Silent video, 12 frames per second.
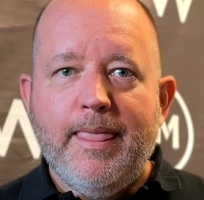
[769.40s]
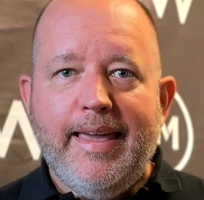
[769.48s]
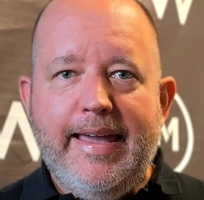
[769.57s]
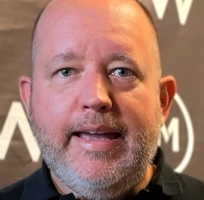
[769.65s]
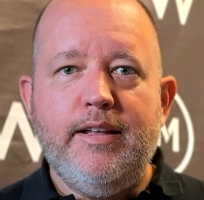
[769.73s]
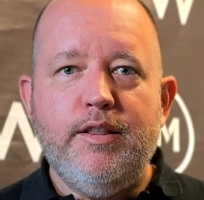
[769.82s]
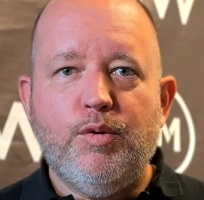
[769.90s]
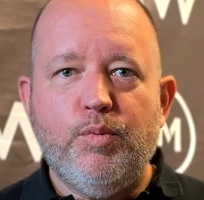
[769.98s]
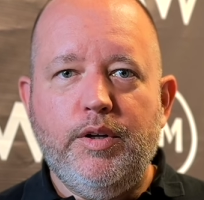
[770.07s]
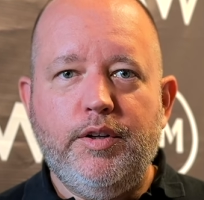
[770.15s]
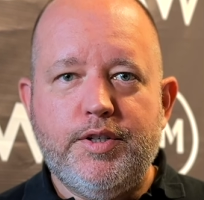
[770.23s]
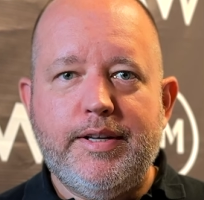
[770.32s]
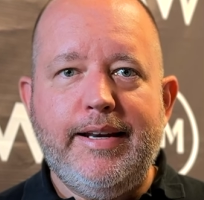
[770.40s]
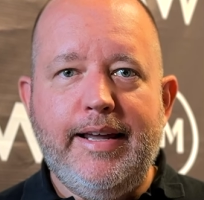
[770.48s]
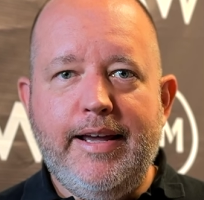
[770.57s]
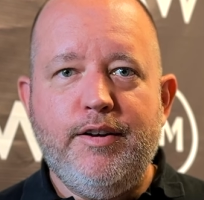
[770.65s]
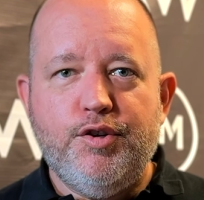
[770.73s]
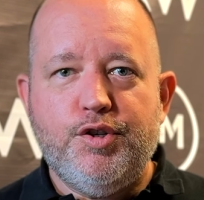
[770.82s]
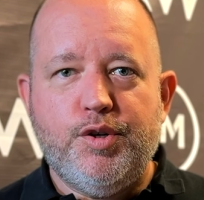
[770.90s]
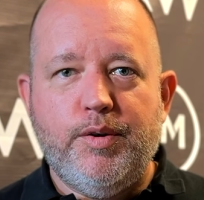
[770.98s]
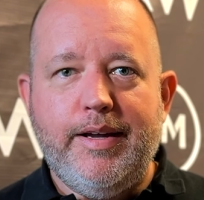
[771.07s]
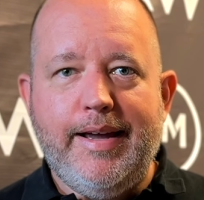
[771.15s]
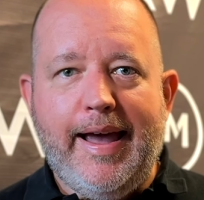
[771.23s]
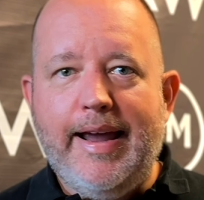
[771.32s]
in the real estate
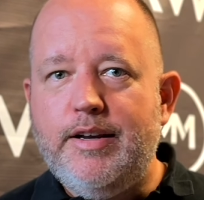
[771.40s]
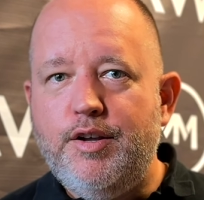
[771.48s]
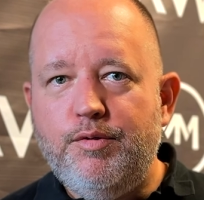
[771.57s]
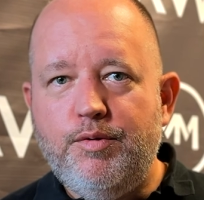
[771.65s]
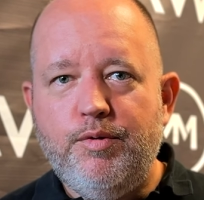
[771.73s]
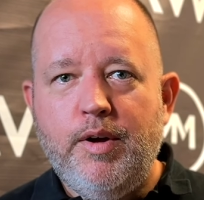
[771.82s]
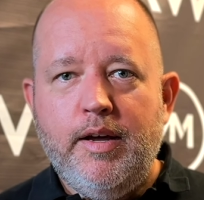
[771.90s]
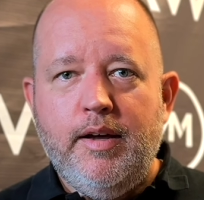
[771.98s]
industry, and you